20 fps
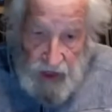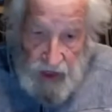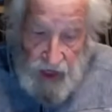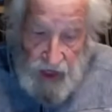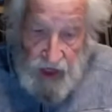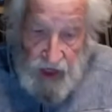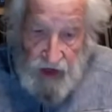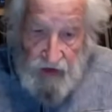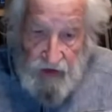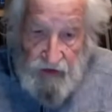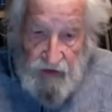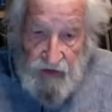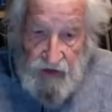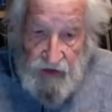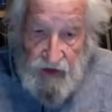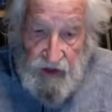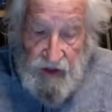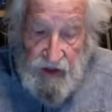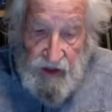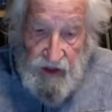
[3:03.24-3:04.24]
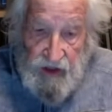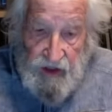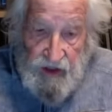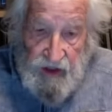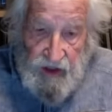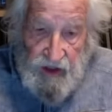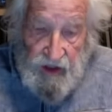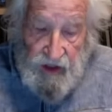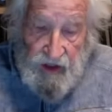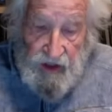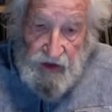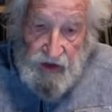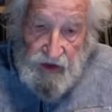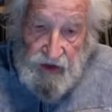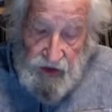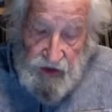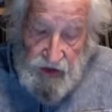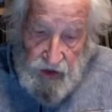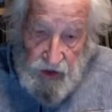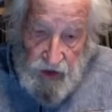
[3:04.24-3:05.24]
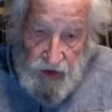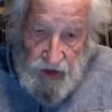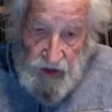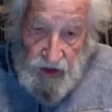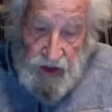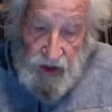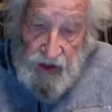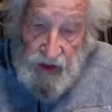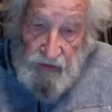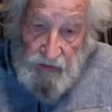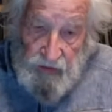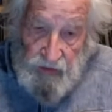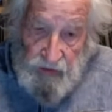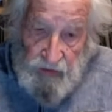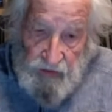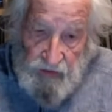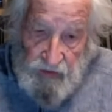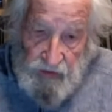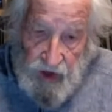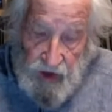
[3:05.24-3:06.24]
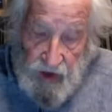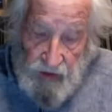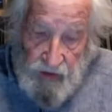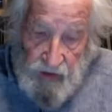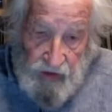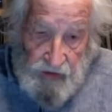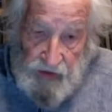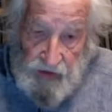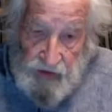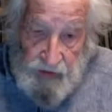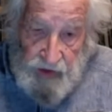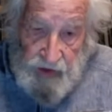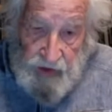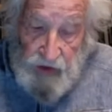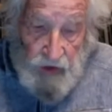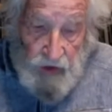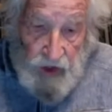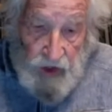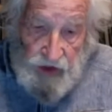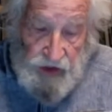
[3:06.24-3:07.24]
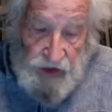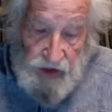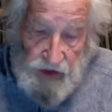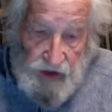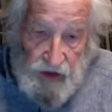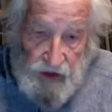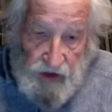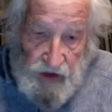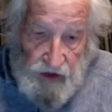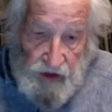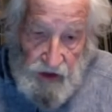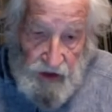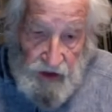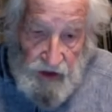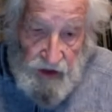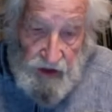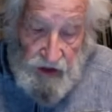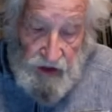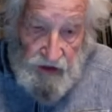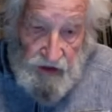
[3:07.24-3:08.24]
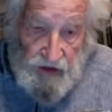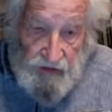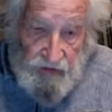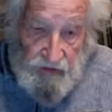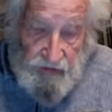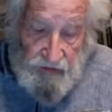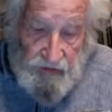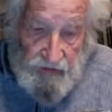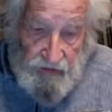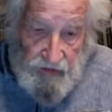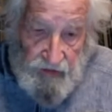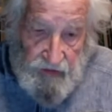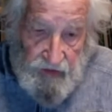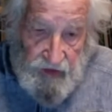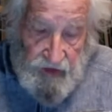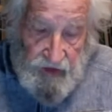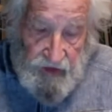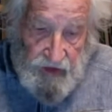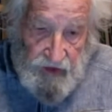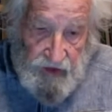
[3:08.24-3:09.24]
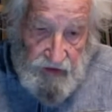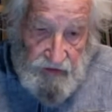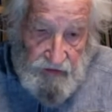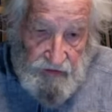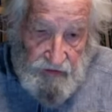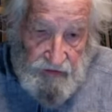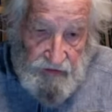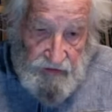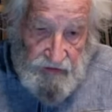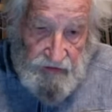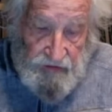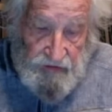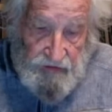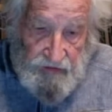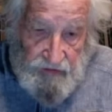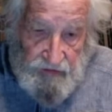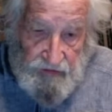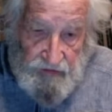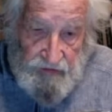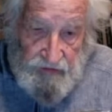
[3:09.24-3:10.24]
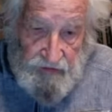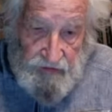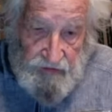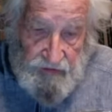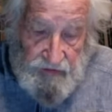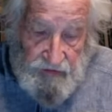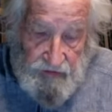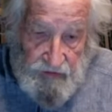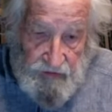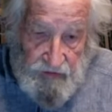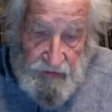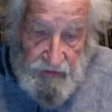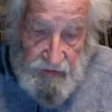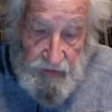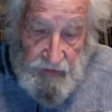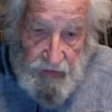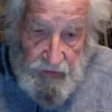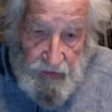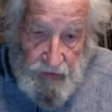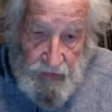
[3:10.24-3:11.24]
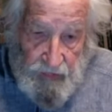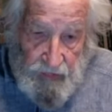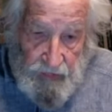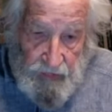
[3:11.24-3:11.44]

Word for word: have uh, security problems, but the Russians don't. You know. Yeah. Wow,